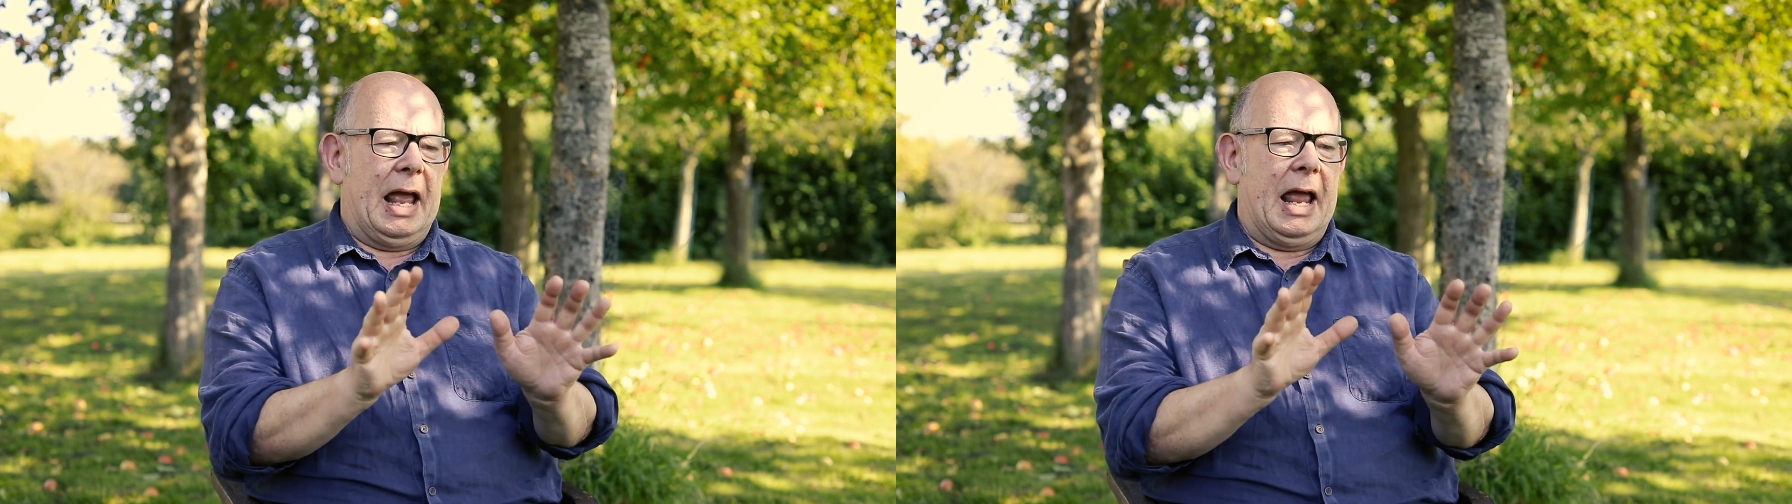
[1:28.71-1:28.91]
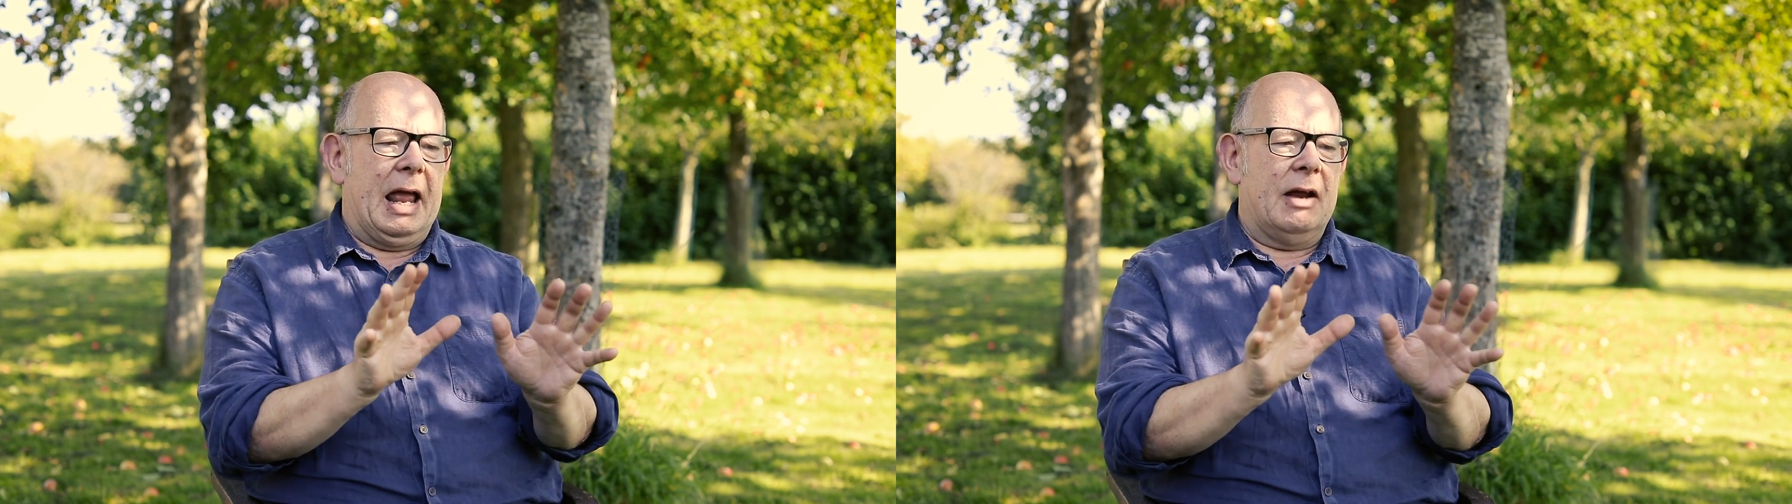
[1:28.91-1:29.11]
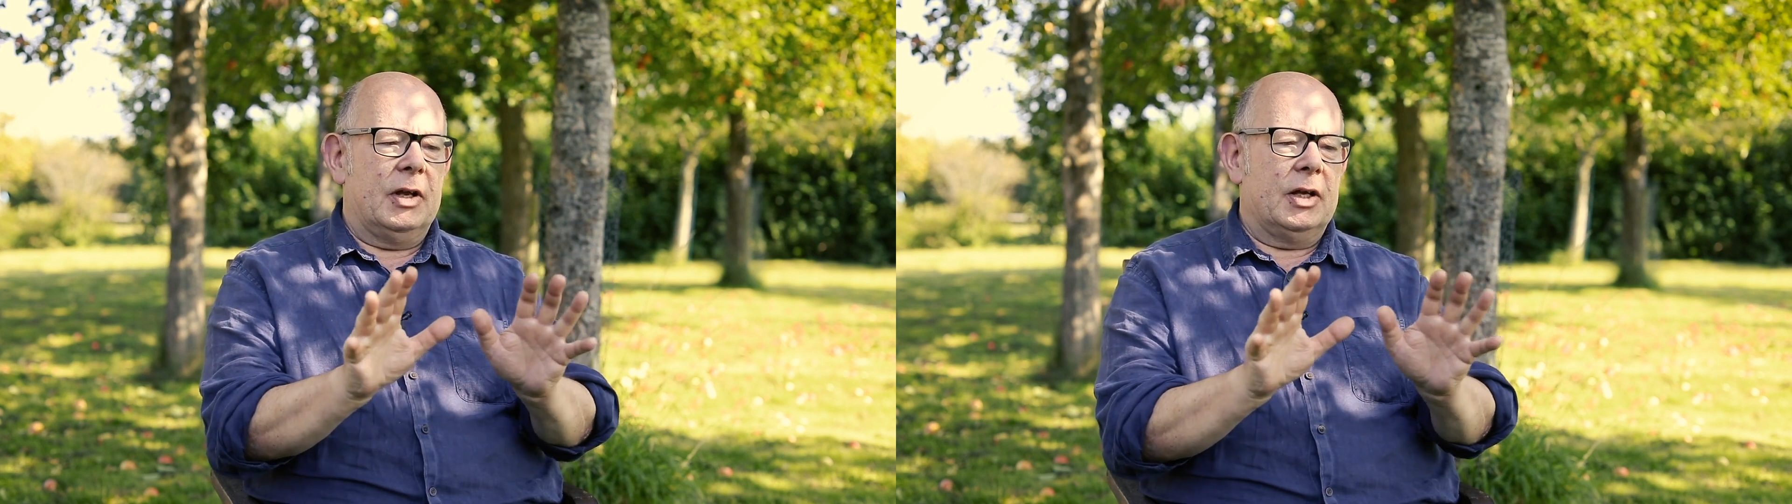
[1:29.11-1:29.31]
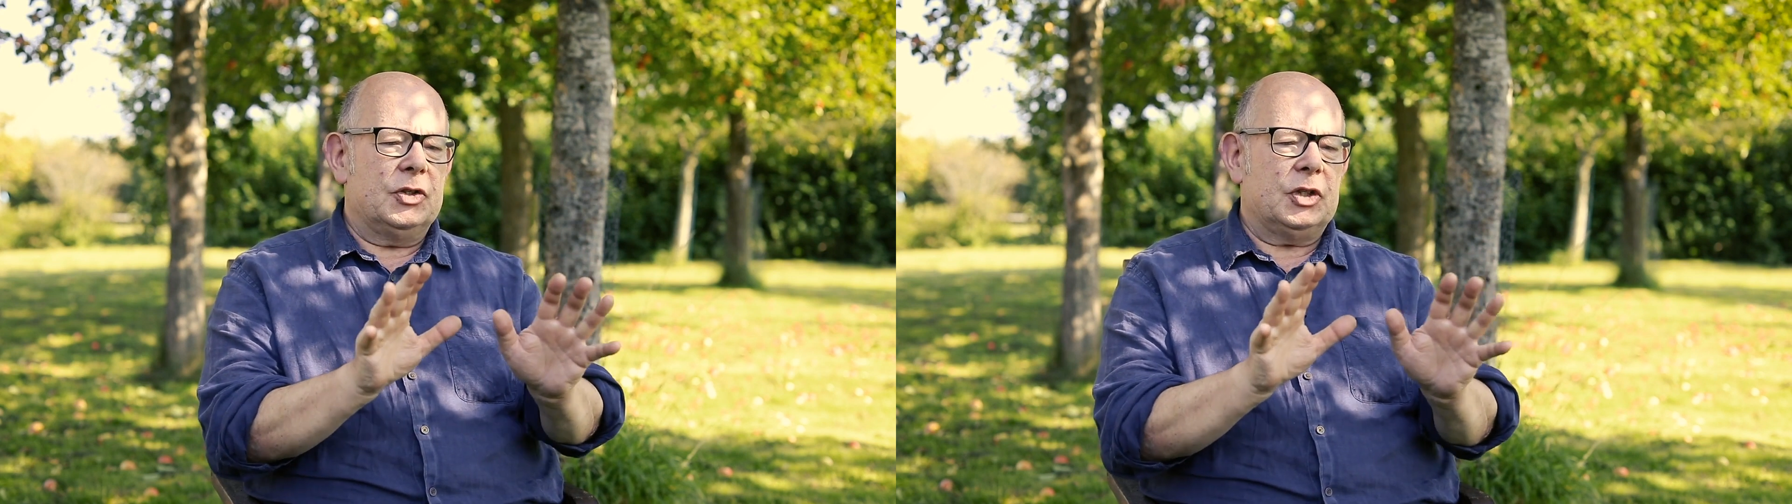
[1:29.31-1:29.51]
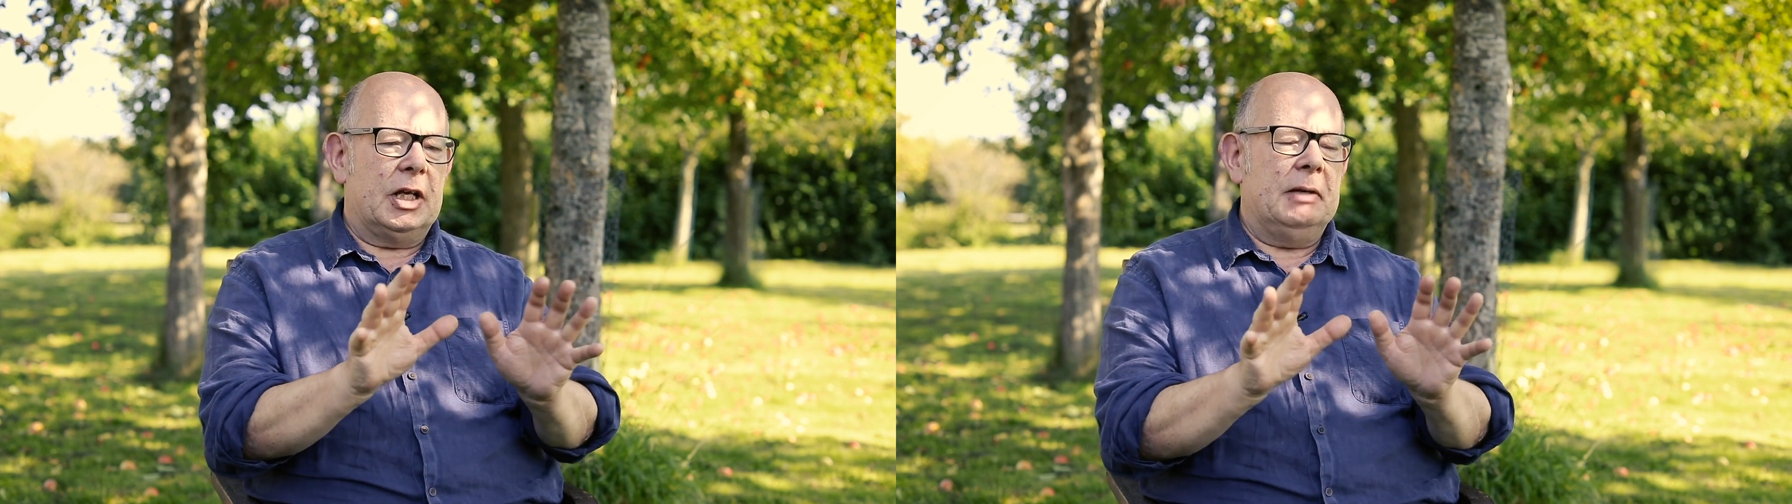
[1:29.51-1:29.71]

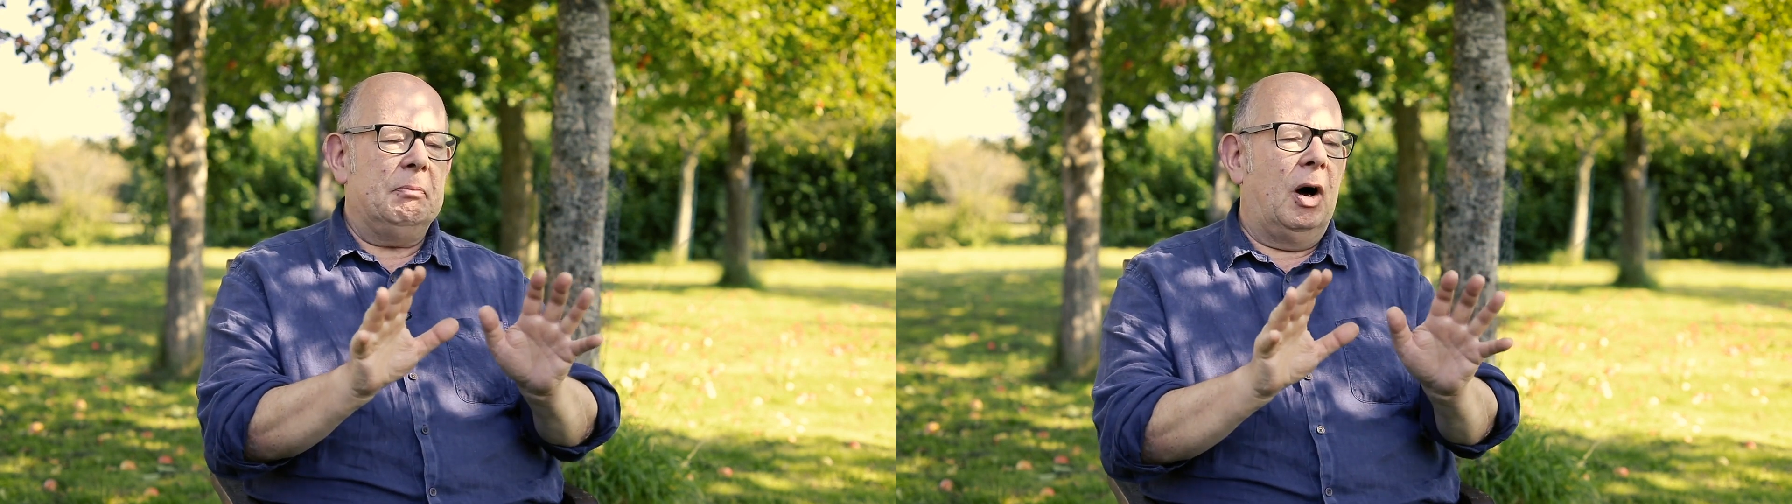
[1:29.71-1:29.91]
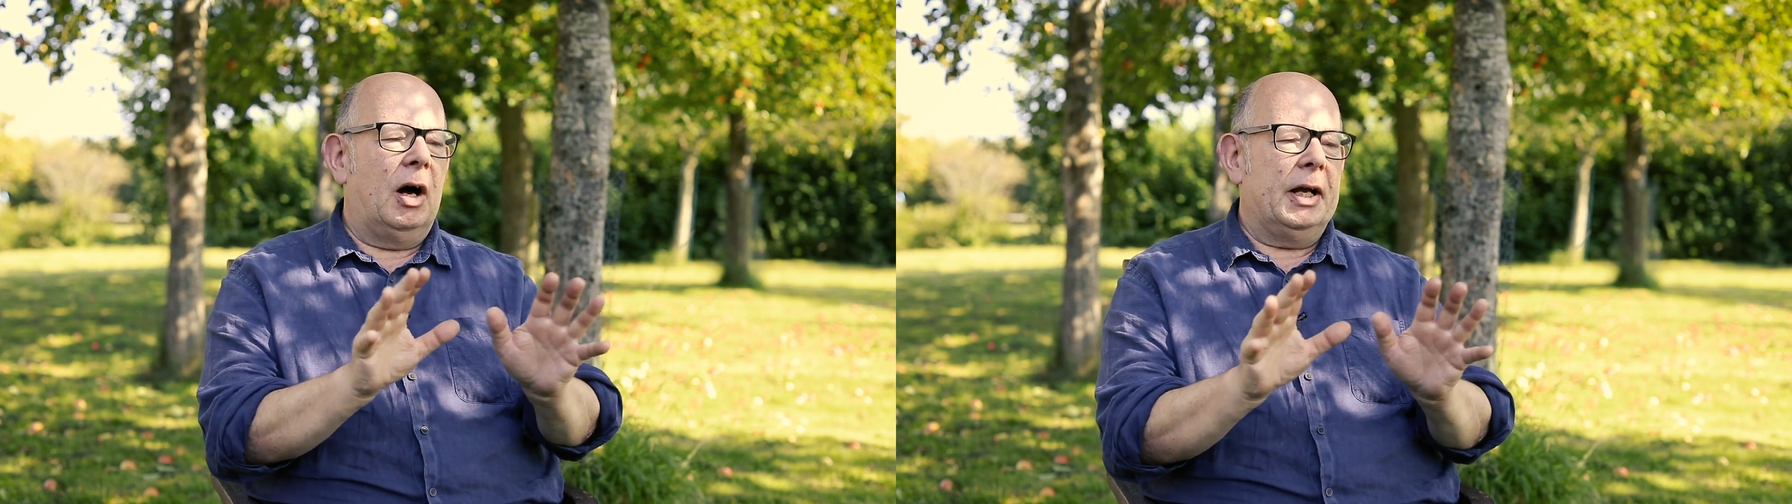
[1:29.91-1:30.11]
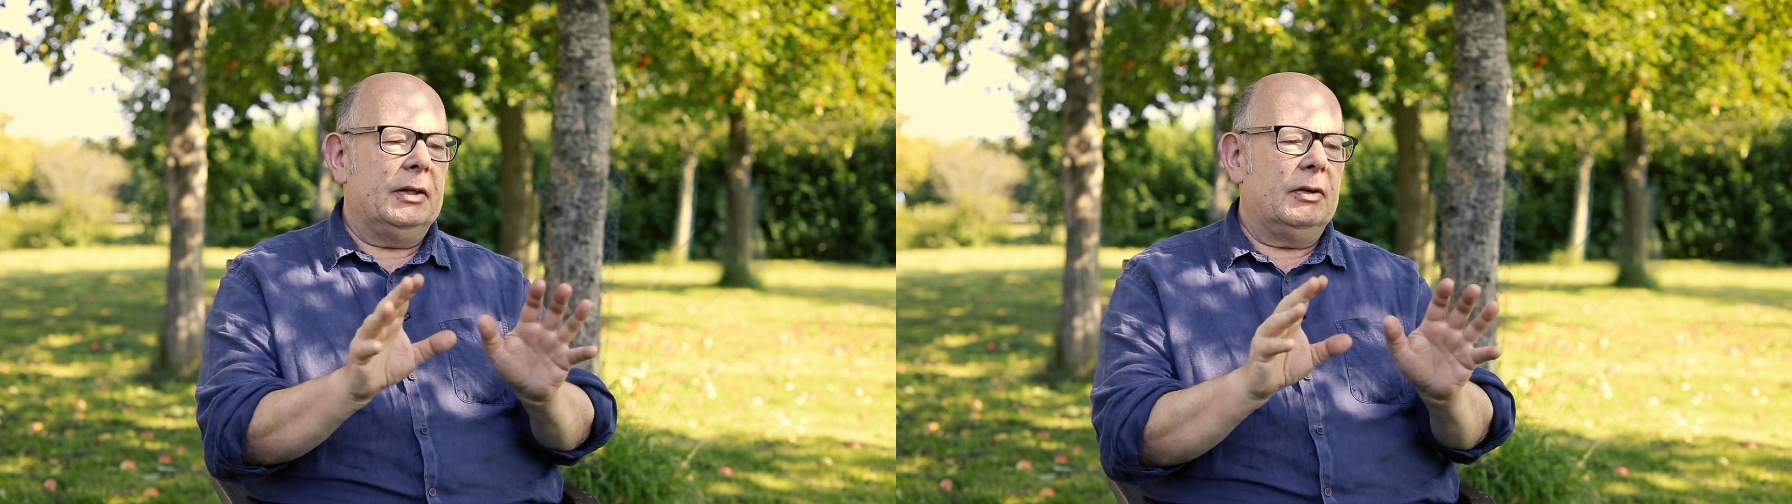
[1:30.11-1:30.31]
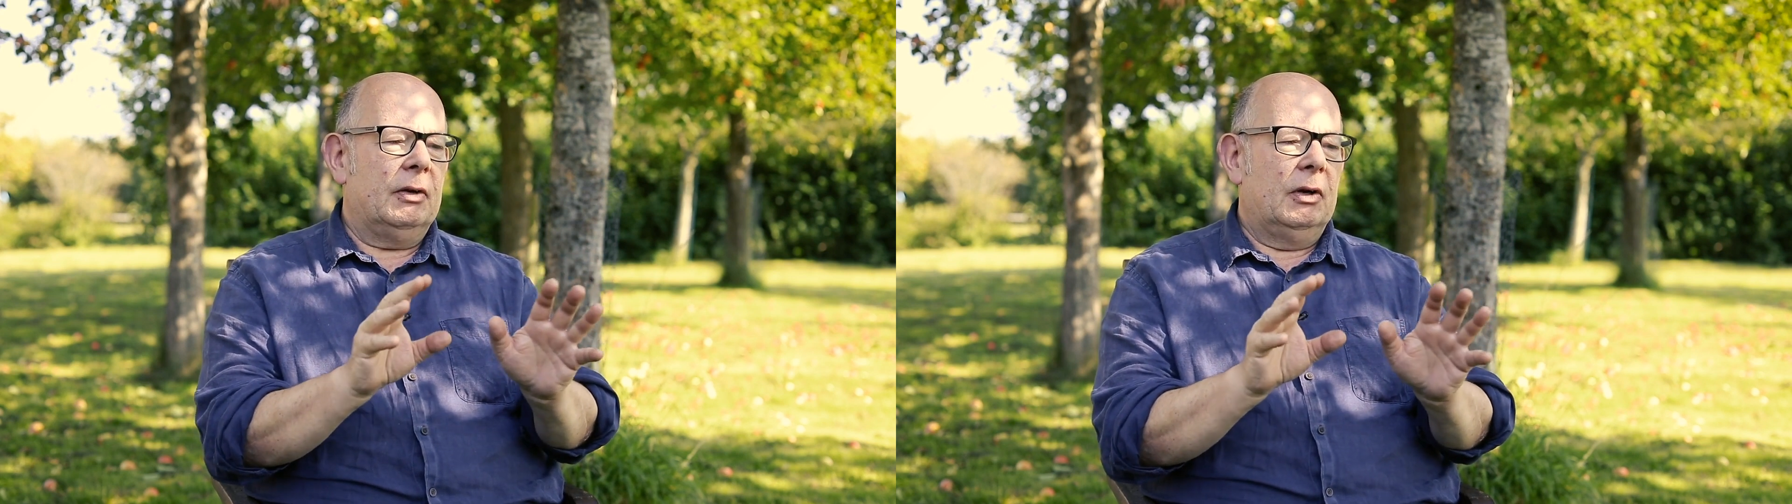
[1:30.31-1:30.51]
areas in mind